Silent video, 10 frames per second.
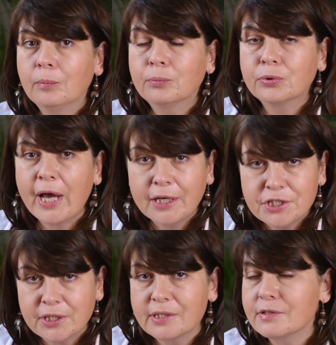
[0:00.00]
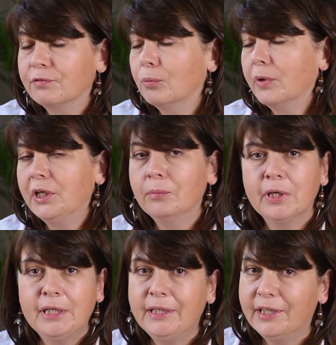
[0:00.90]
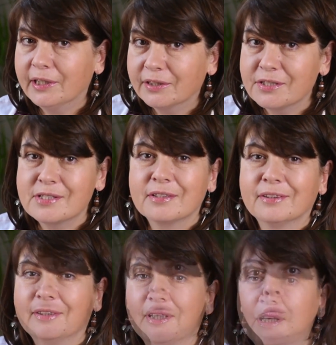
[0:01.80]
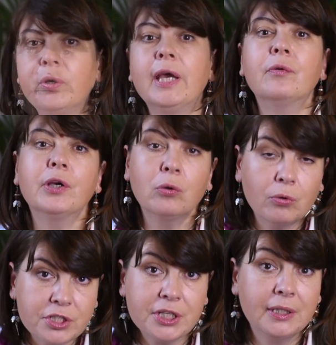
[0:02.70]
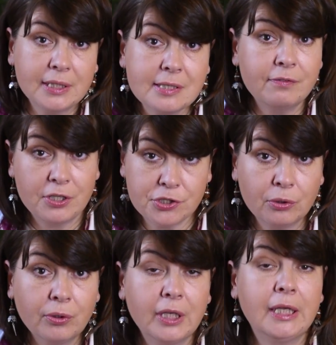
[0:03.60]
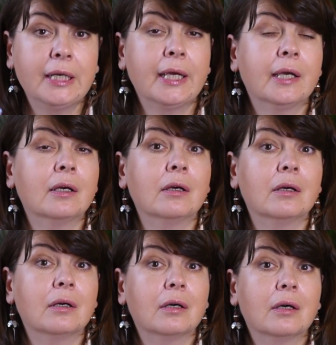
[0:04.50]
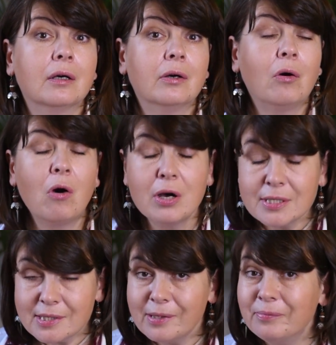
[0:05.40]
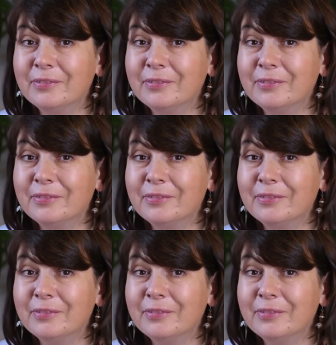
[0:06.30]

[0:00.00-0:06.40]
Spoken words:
practice for many, many years. We are recording this video in an awesome